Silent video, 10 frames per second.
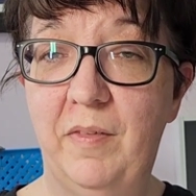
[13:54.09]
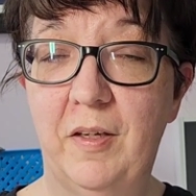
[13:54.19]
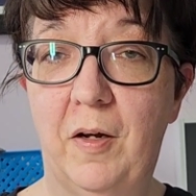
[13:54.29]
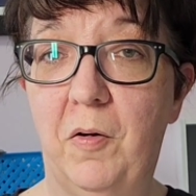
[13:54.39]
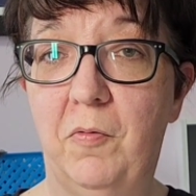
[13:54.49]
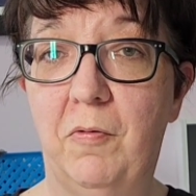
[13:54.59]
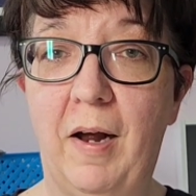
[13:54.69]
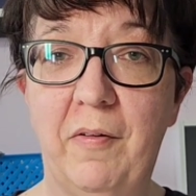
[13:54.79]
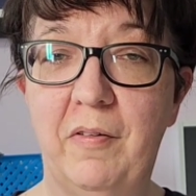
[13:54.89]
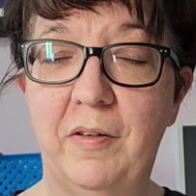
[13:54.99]
So
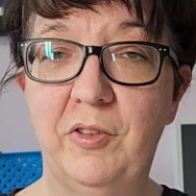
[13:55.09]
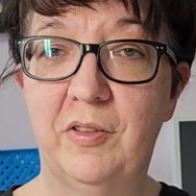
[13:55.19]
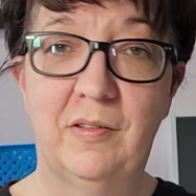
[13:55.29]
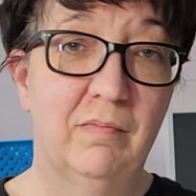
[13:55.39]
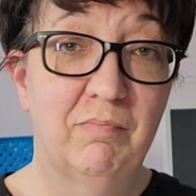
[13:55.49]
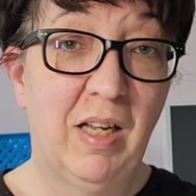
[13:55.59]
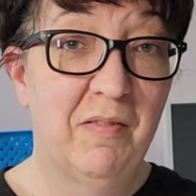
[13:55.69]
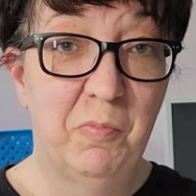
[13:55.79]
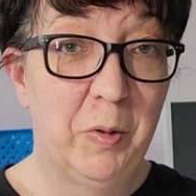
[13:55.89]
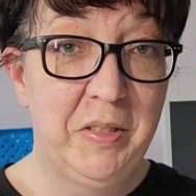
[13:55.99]
rather than just
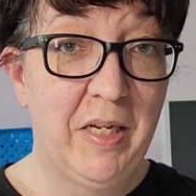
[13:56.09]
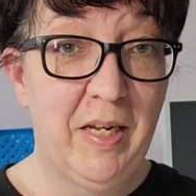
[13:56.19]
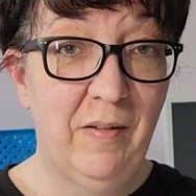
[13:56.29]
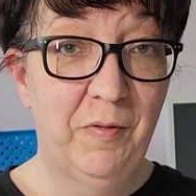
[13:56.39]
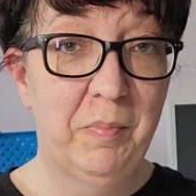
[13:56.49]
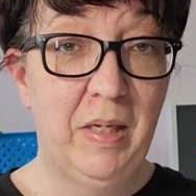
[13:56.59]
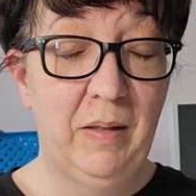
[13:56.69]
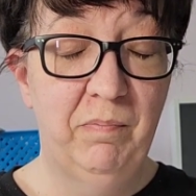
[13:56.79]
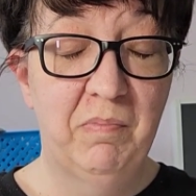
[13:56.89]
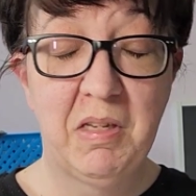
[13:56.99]
have one day for me,
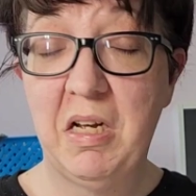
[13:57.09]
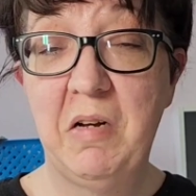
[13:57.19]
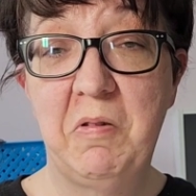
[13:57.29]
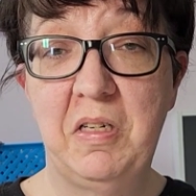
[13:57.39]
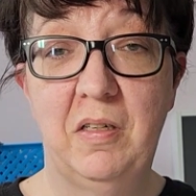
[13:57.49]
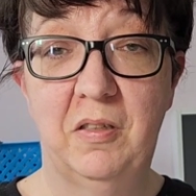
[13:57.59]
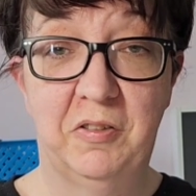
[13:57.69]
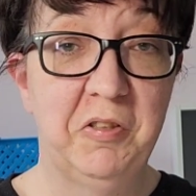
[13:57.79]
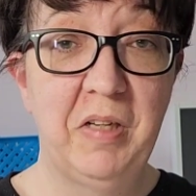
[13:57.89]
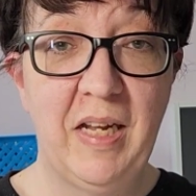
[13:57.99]
or
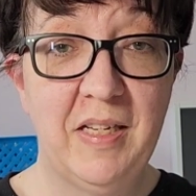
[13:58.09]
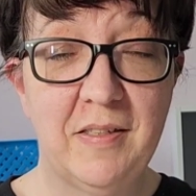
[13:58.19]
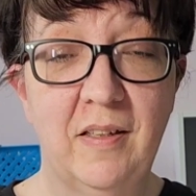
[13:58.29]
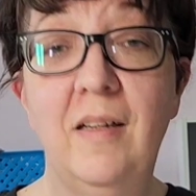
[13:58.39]
2 days,